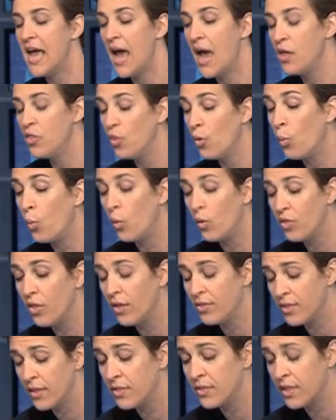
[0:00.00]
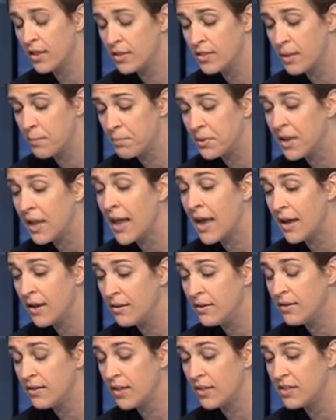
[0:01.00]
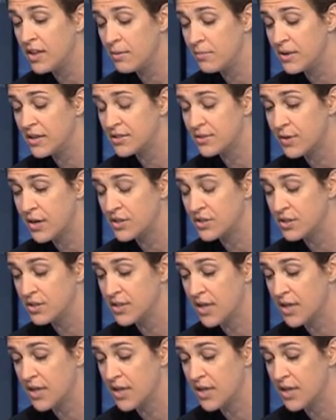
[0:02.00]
And the plan that the administration